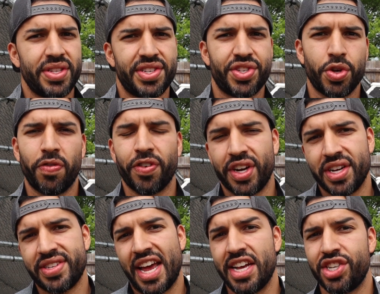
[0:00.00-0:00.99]
this sulfur
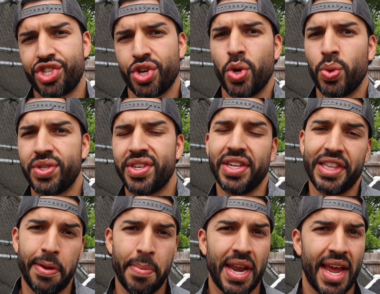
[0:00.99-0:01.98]
dust has shown to
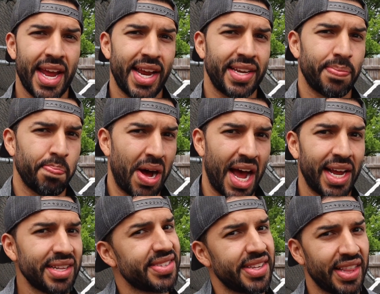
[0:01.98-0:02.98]
eliminate
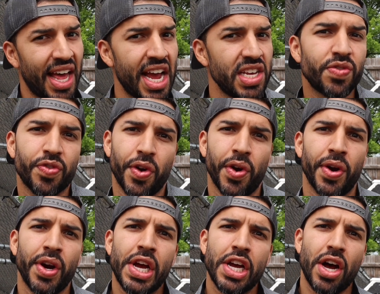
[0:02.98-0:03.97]
mites and lice
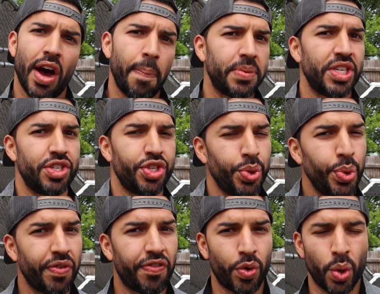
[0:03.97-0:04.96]
for up to 2
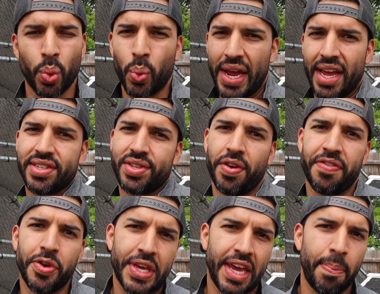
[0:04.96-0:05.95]
to 4 weeks. So if
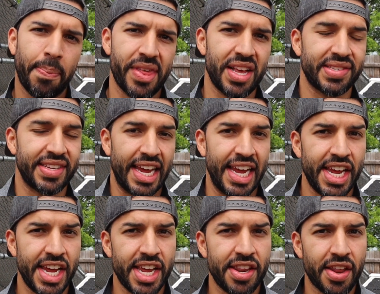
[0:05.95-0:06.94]
you keep this
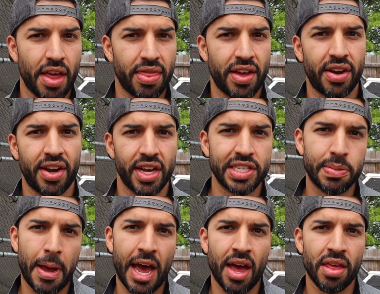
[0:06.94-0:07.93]
in their dust
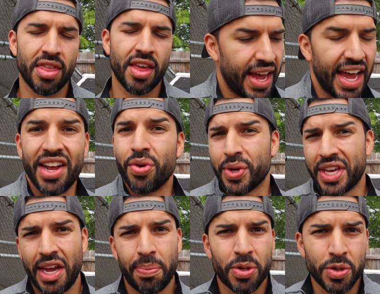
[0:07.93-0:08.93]
bath, it'll
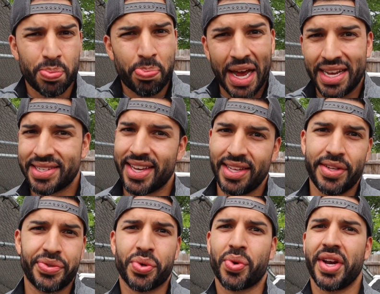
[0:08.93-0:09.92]
keep those pesky
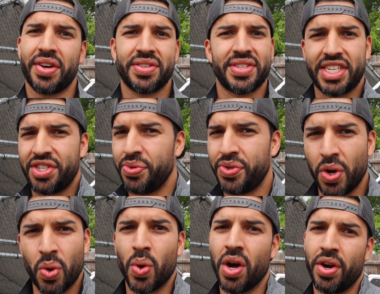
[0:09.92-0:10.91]
little critters that you
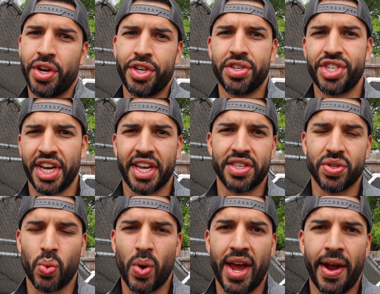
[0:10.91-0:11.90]
don't want on your chickens
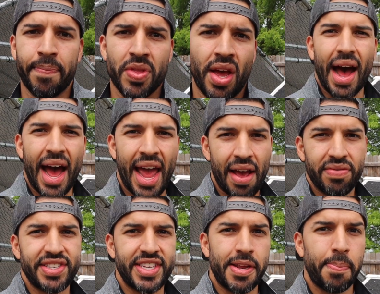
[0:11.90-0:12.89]
away. I have
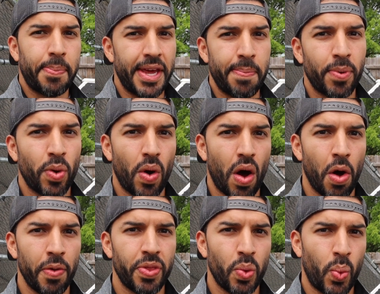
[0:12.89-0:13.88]
seen people
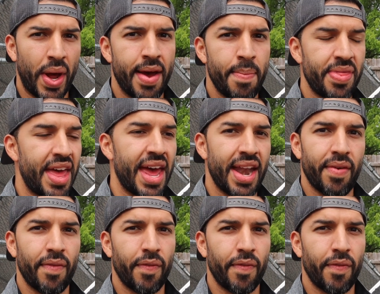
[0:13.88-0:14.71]
on the web that